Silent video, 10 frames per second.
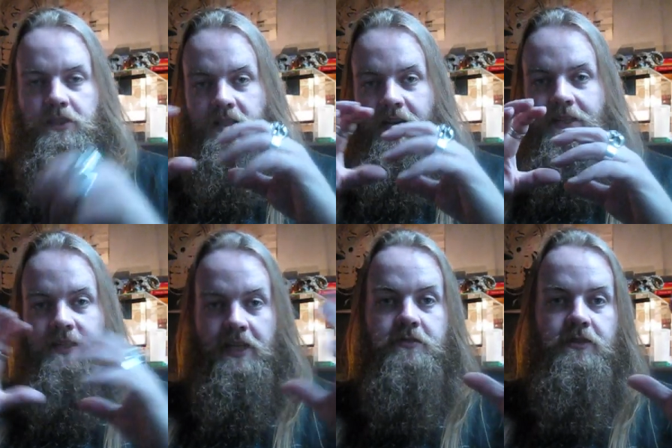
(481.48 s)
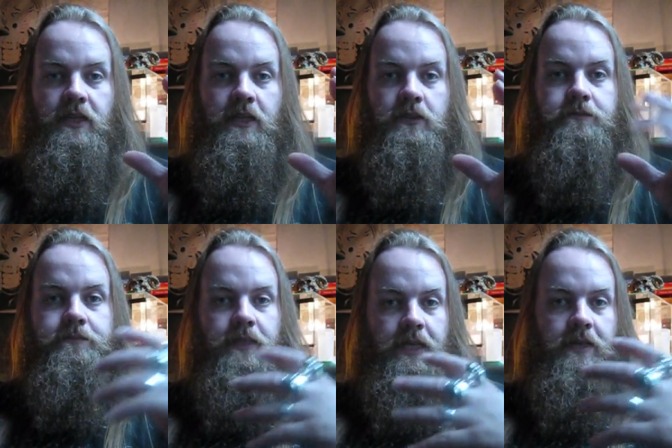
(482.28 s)
designed the infidel
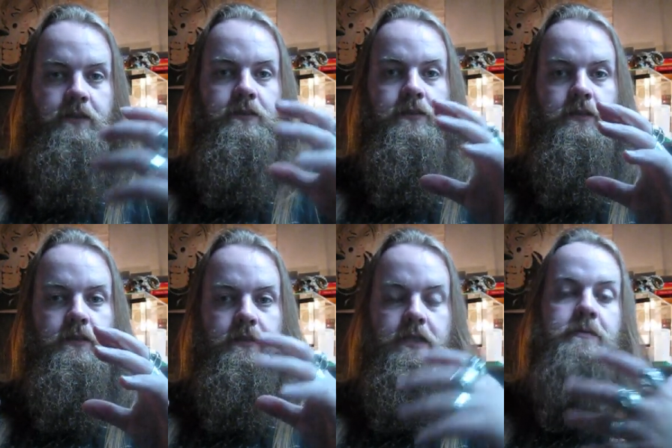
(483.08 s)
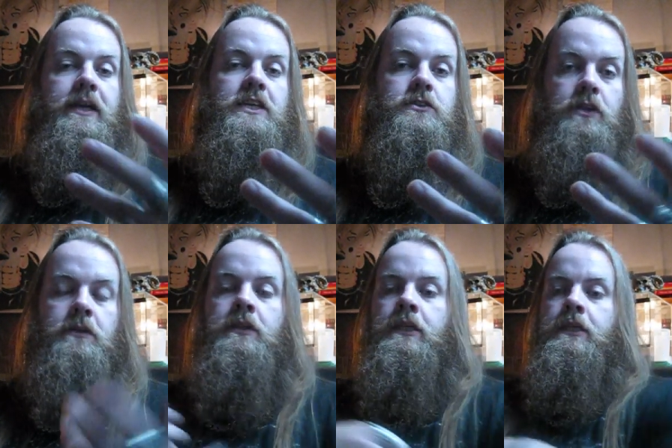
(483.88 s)
letter in my
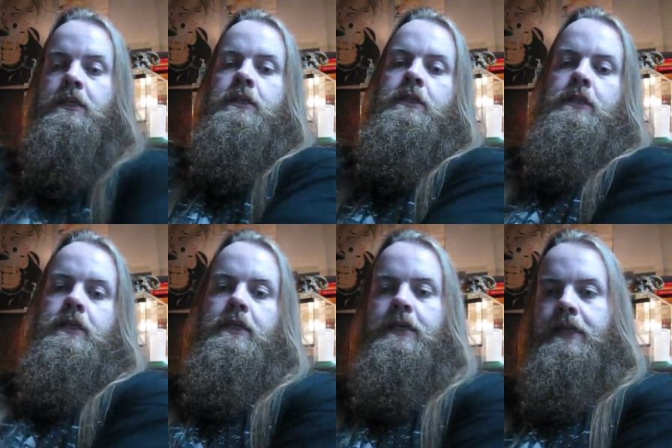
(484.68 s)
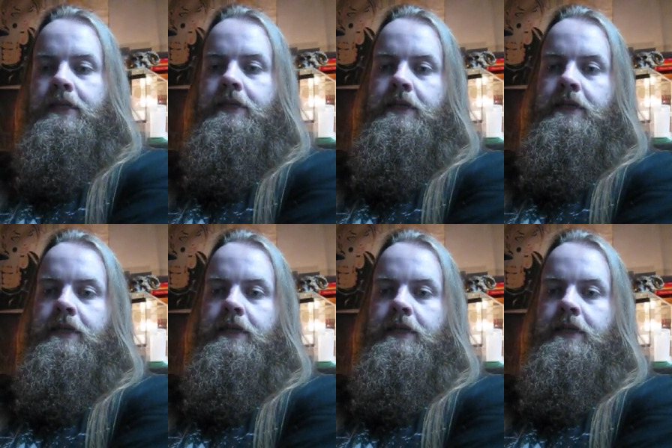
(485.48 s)
intro. And